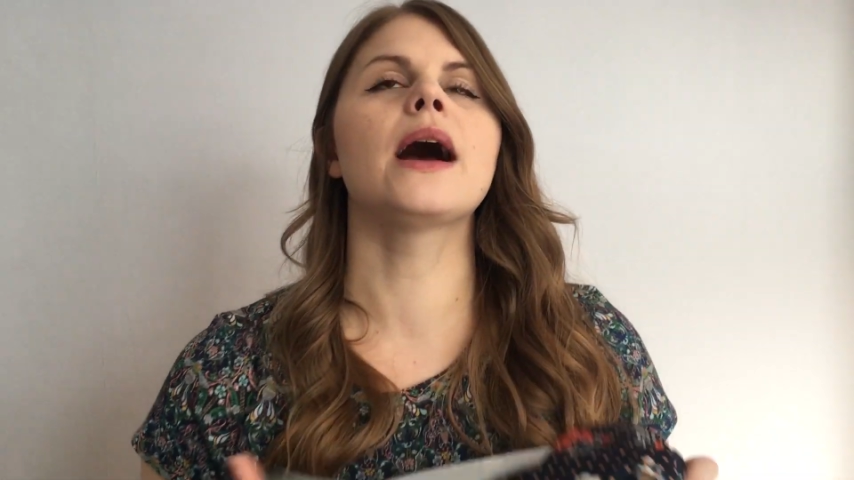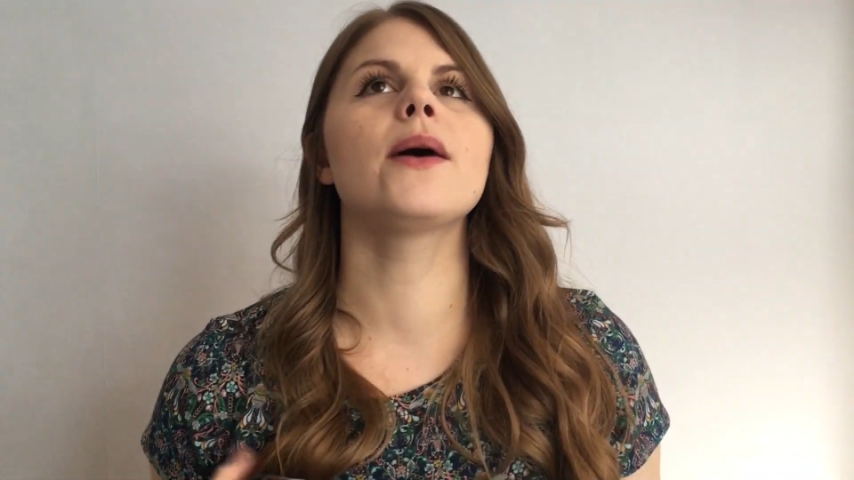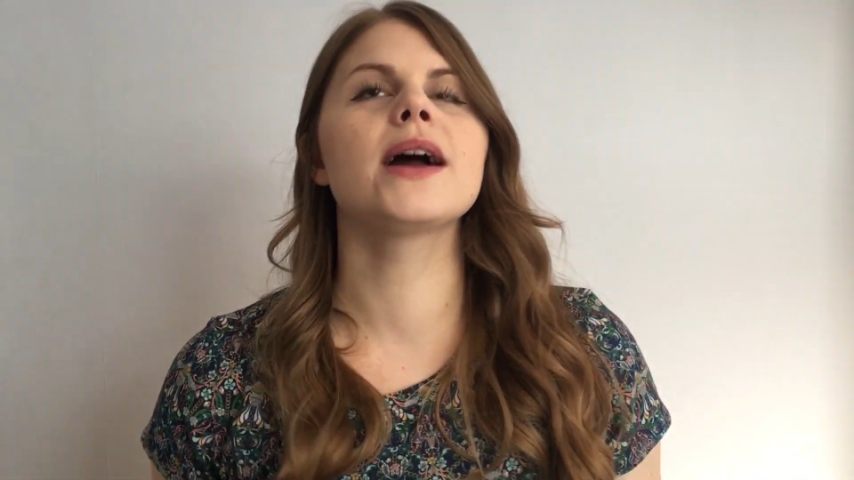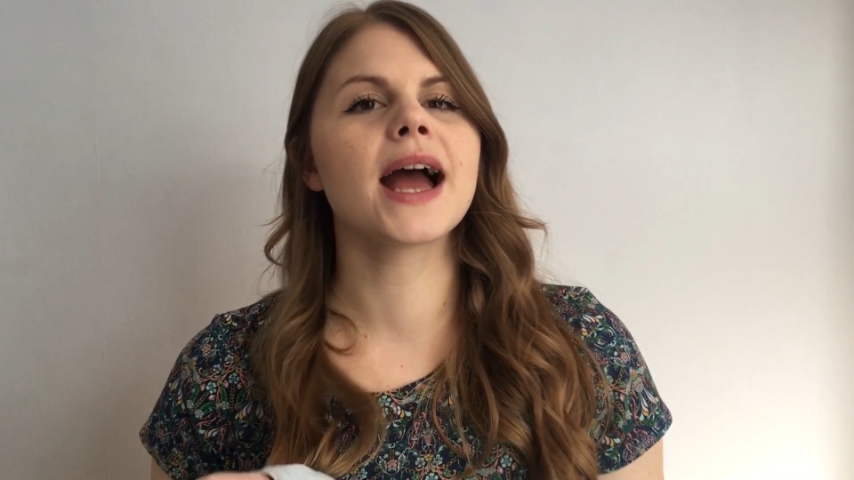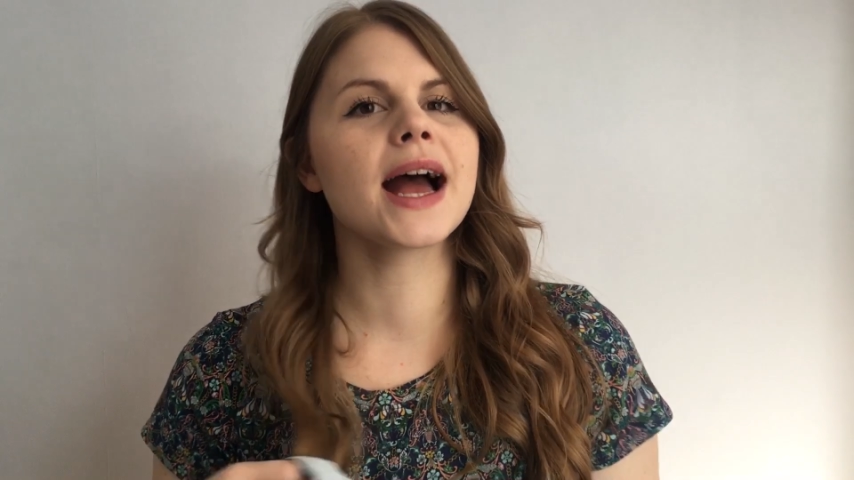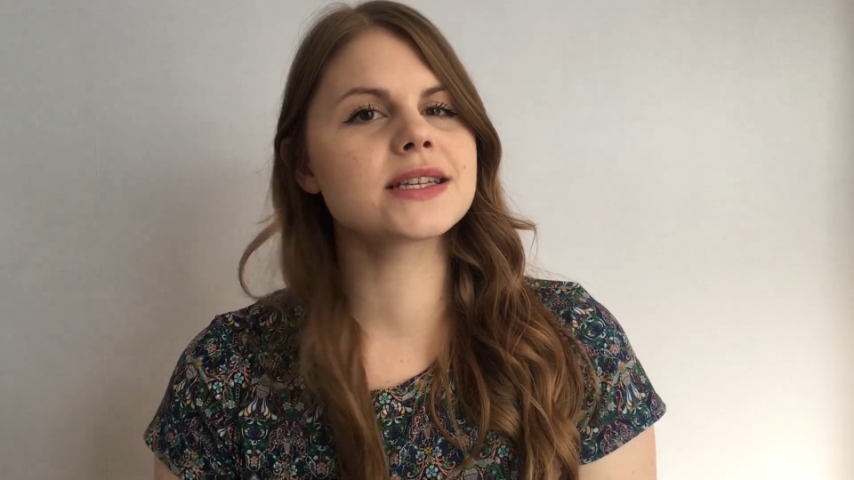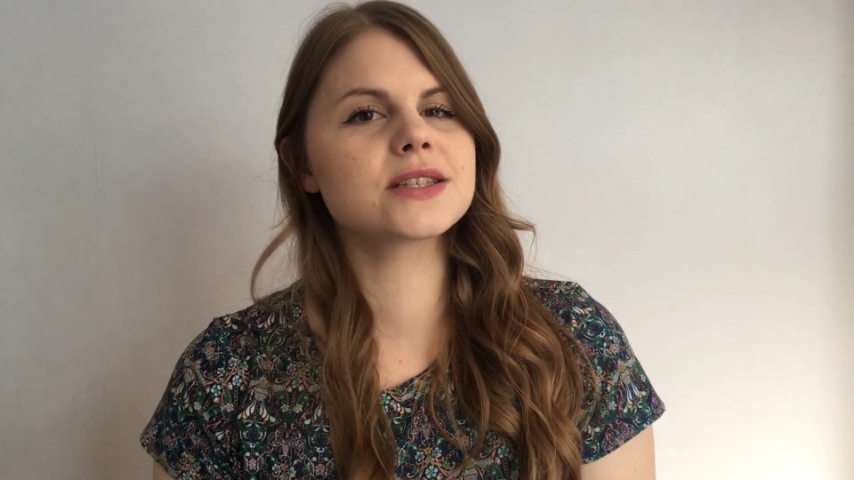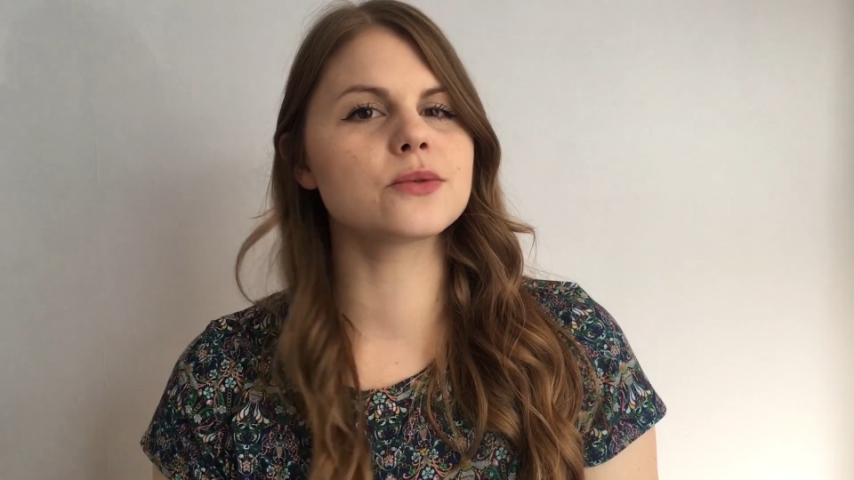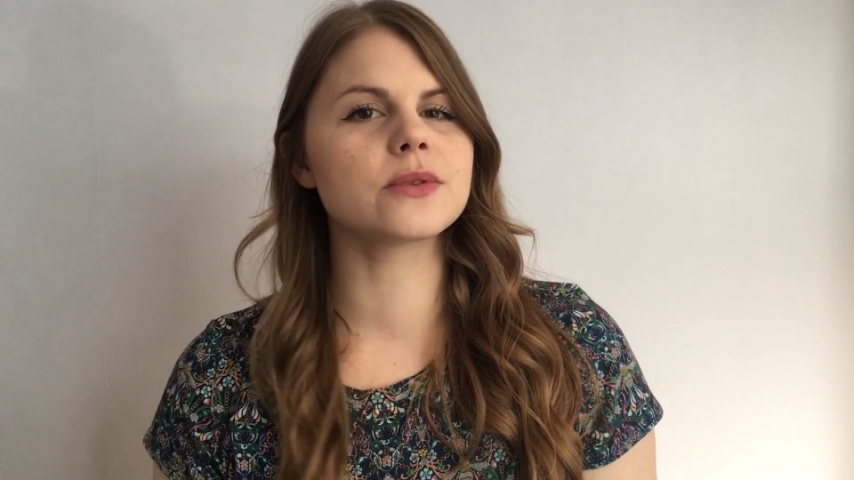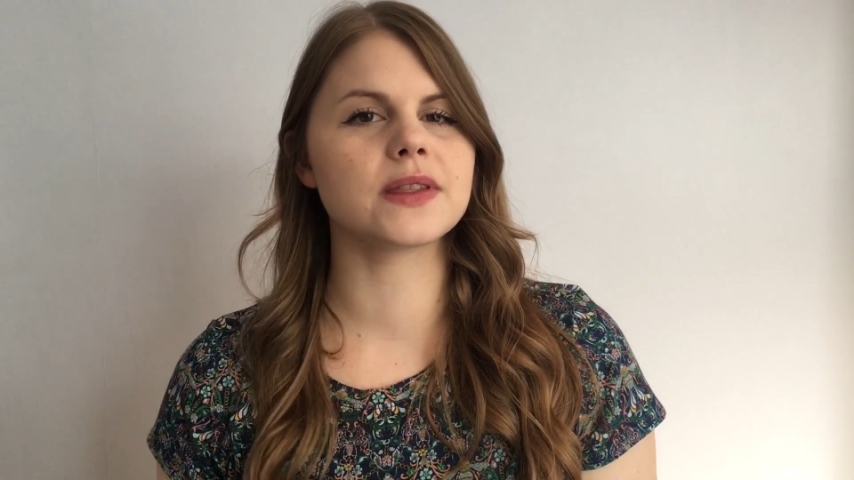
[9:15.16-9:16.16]
Now I had
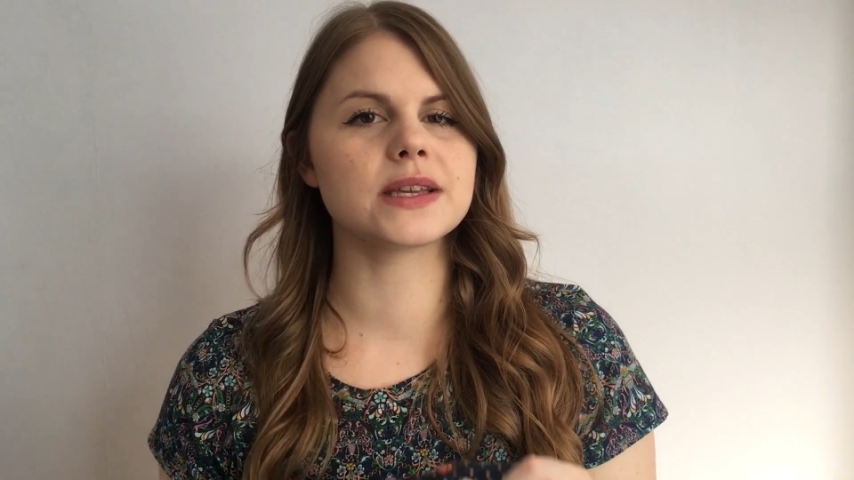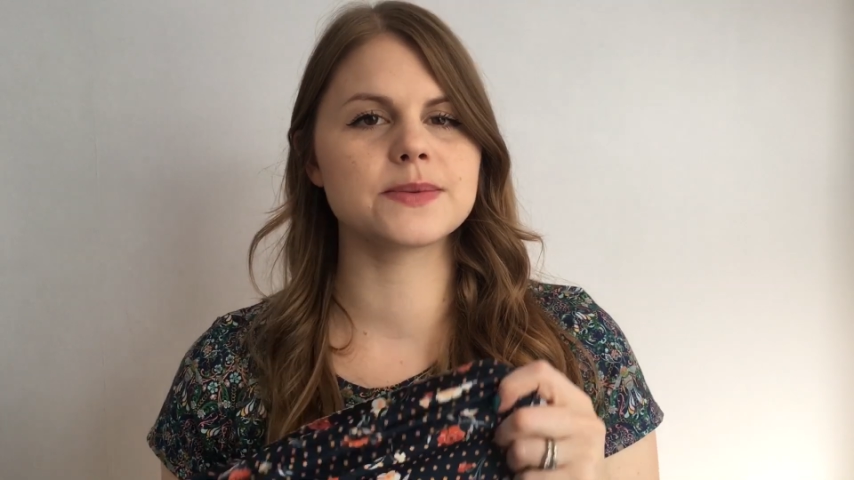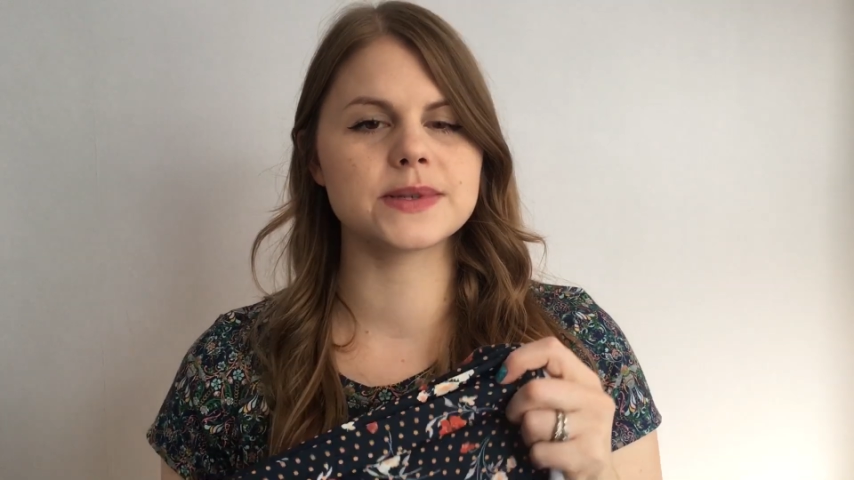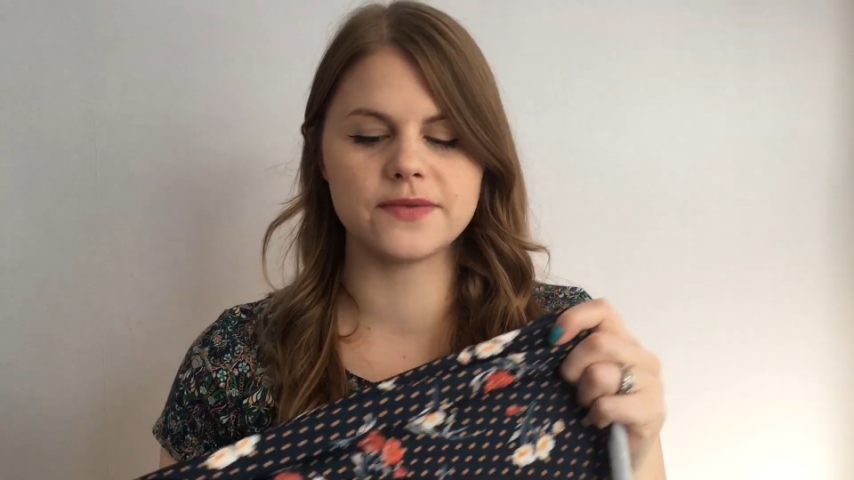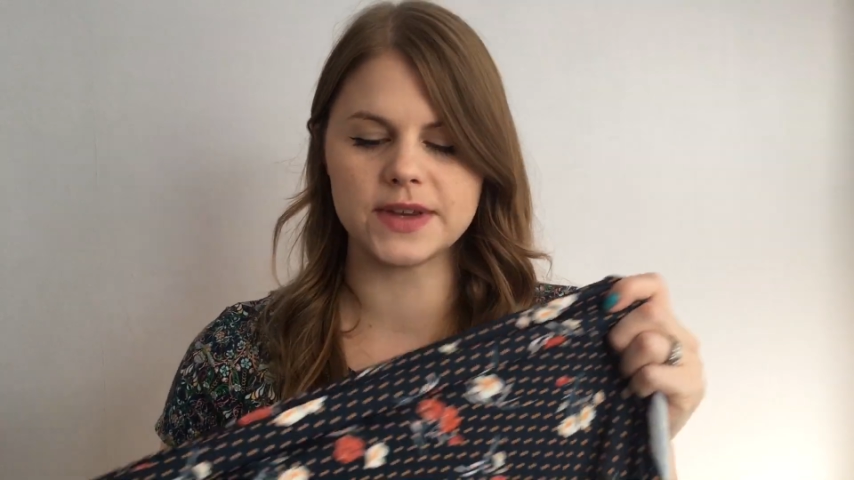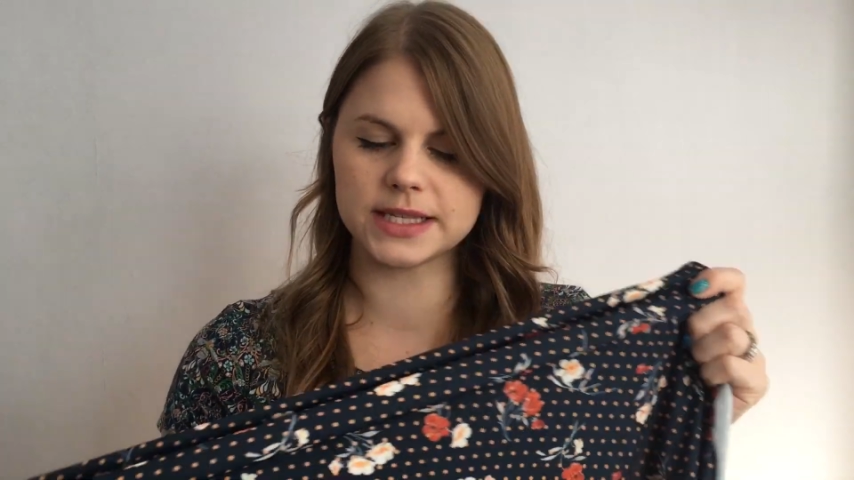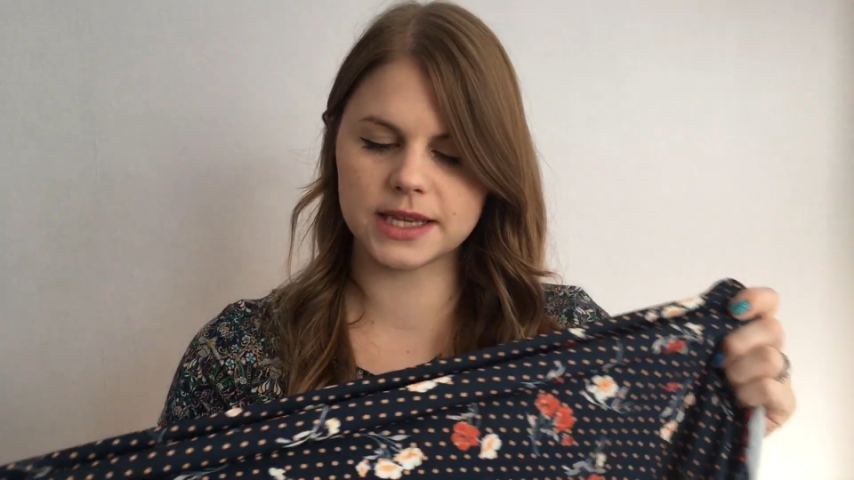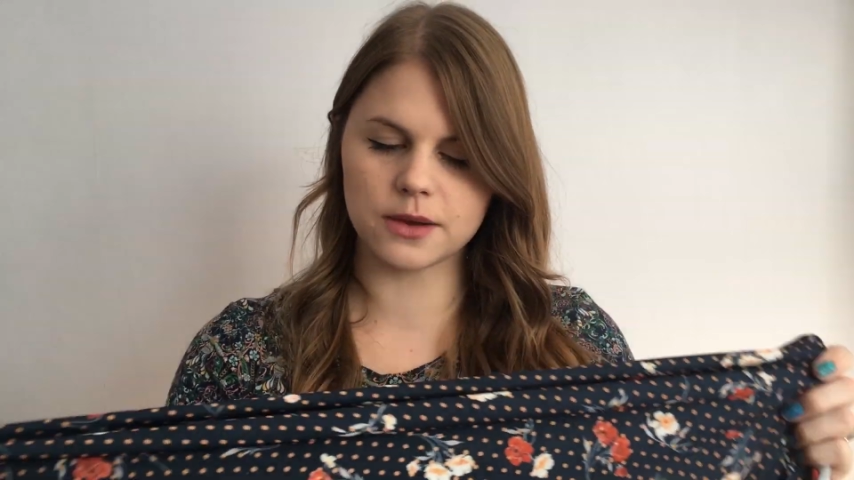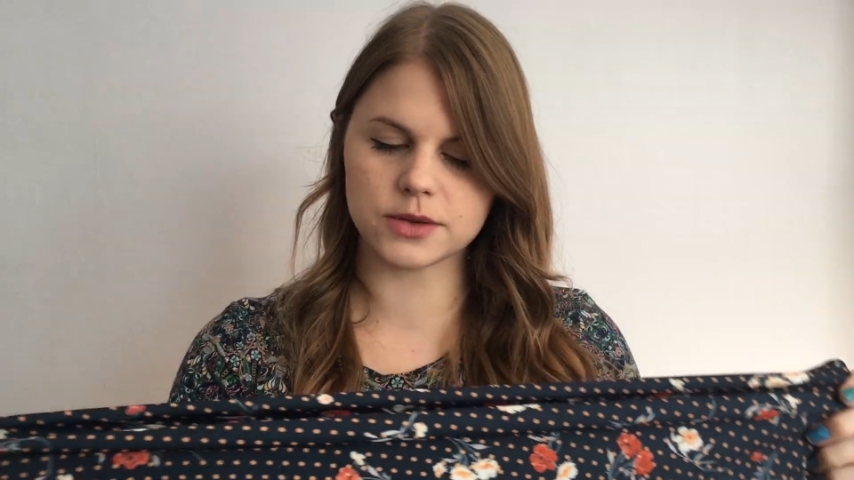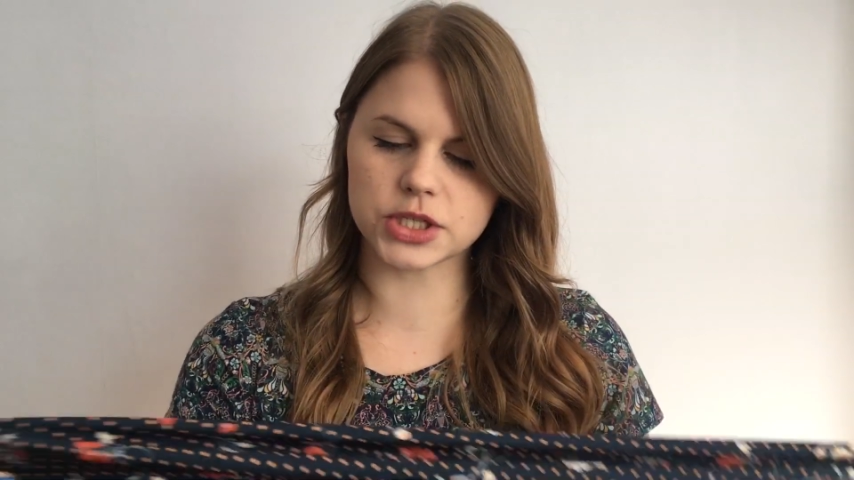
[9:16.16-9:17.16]
thought that this was a
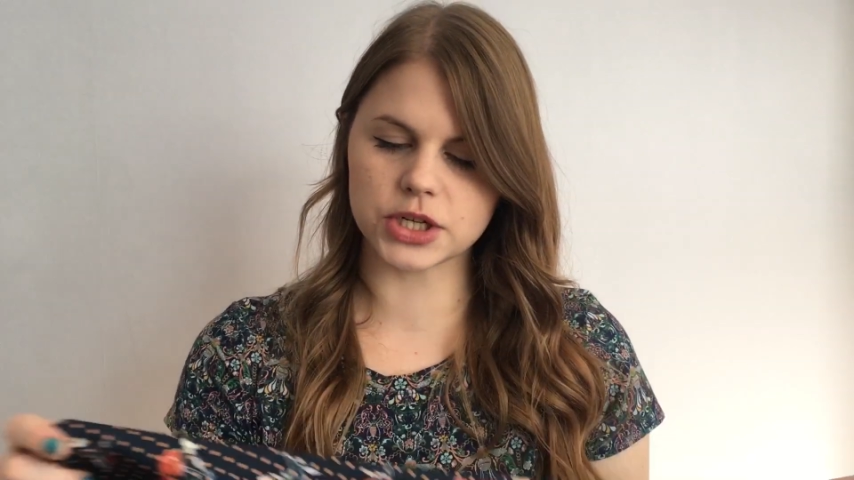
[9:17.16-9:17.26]
viscose